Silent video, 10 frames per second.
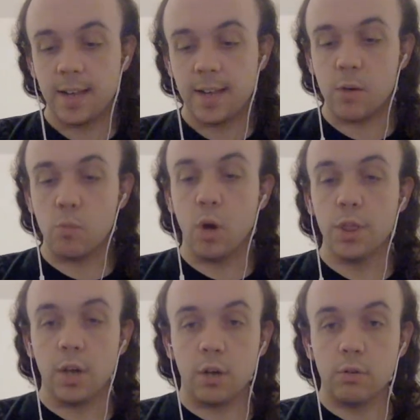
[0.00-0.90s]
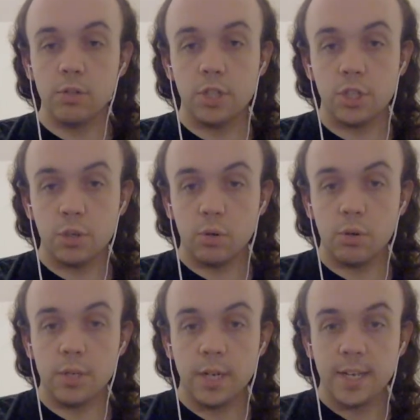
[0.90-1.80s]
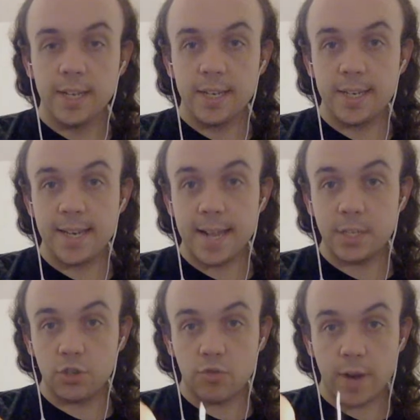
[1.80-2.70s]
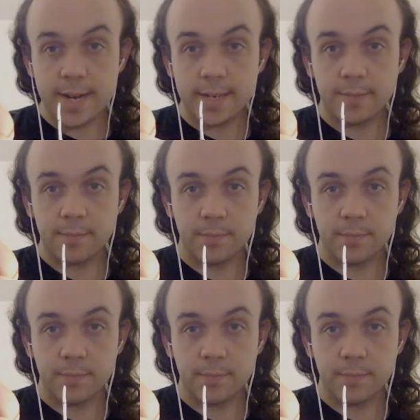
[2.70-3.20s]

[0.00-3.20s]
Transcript: and one that holds the sword dead straight.